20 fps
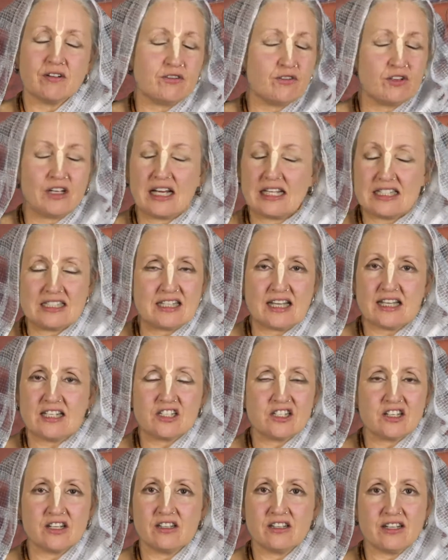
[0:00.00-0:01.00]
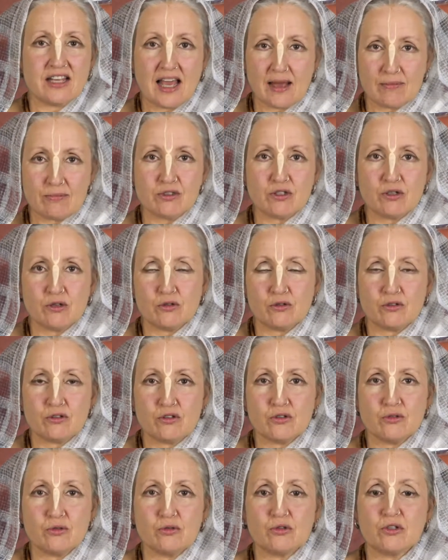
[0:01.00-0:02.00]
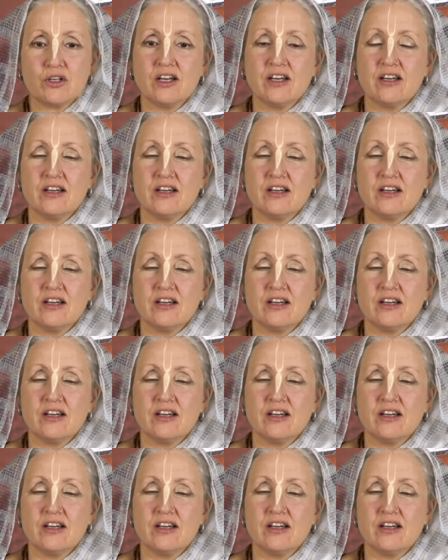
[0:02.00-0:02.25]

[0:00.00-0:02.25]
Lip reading: realization, the absolute truth,